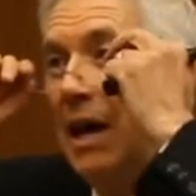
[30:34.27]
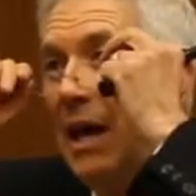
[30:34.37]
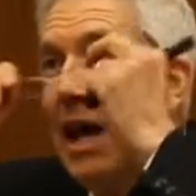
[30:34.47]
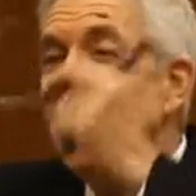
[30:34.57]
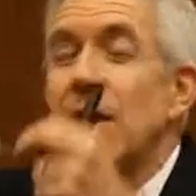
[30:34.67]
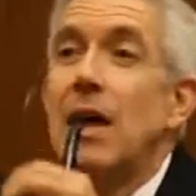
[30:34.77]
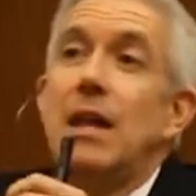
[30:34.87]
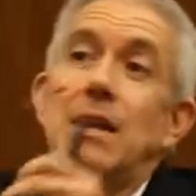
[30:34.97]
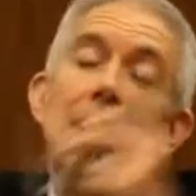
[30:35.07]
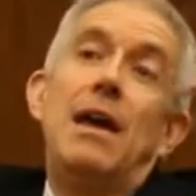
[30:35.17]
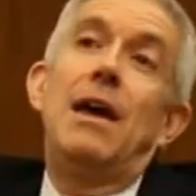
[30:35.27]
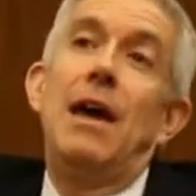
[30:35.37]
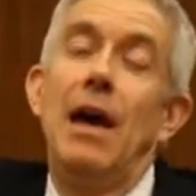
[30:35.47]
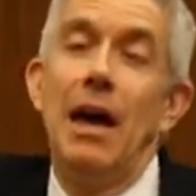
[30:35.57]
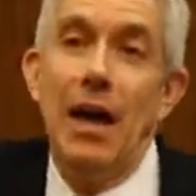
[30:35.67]
And
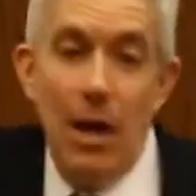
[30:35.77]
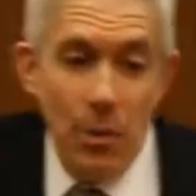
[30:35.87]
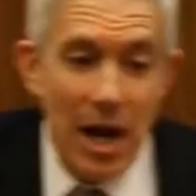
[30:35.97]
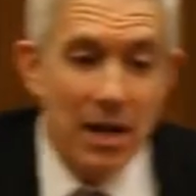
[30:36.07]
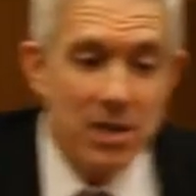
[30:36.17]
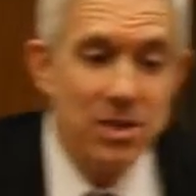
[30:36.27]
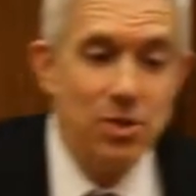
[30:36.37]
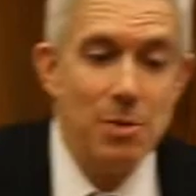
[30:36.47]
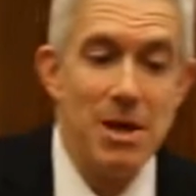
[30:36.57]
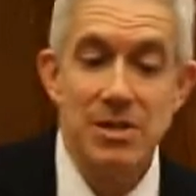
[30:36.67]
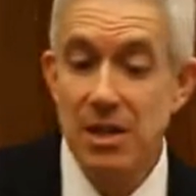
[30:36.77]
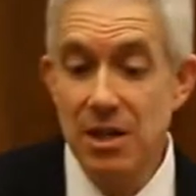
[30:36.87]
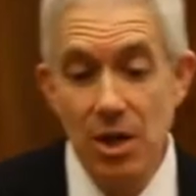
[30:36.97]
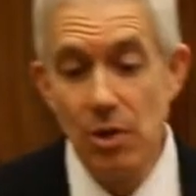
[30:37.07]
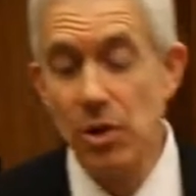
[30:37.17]
when I listen to him, I say,
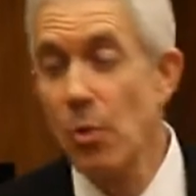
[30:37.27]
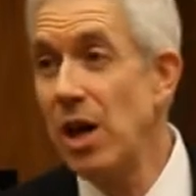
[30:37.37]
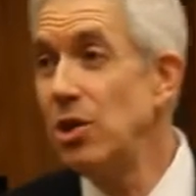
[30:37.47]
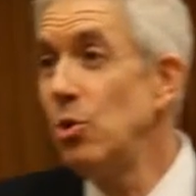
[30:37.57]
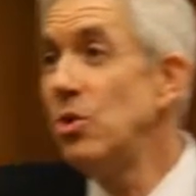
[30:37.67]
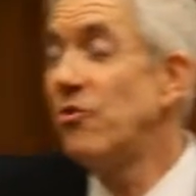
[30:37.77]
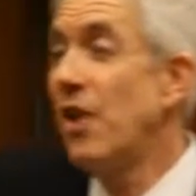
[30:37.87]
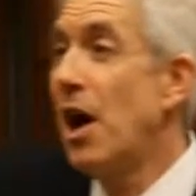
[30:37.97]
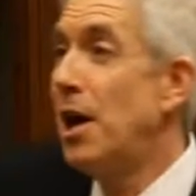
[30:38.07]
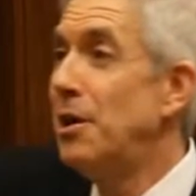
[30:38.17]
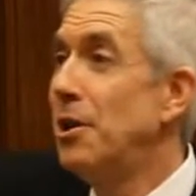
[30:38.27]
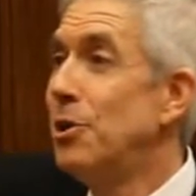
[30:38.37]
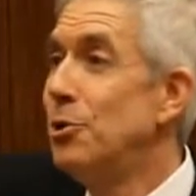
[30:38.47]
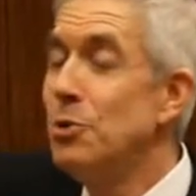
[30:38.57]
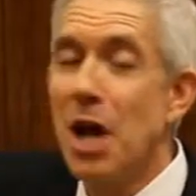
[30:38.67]
the way you define
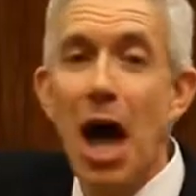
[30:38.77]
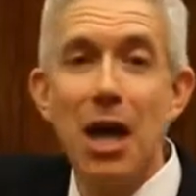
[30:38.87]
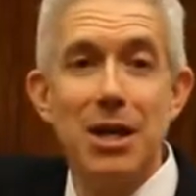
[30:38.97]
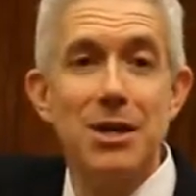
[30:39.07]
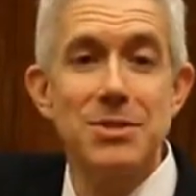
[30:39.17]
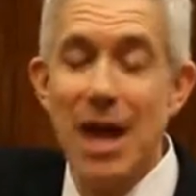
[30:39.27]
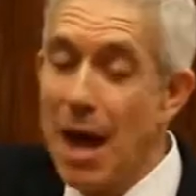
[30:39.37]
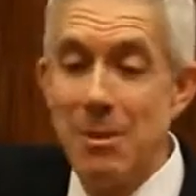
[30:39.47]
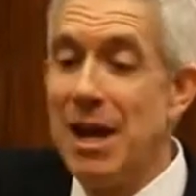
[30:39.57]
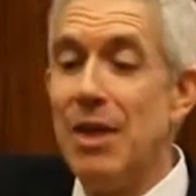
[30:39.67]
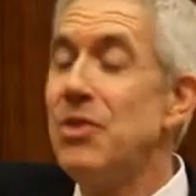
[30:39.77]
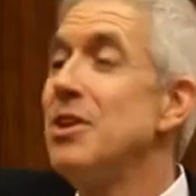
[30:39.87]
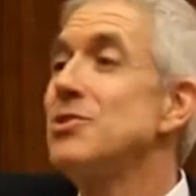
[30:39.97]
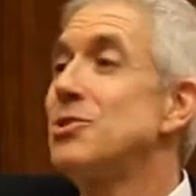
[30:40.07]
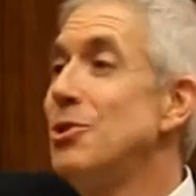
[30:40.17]
who God is, I'm an
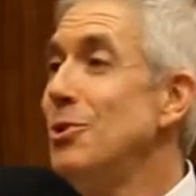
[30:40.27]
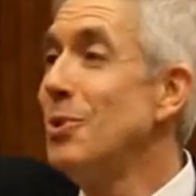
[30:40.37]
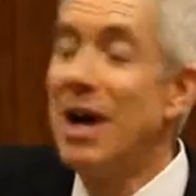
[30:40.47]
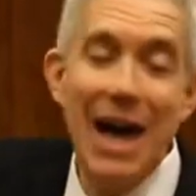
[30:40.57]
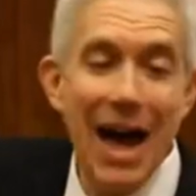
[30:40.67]
atheist too.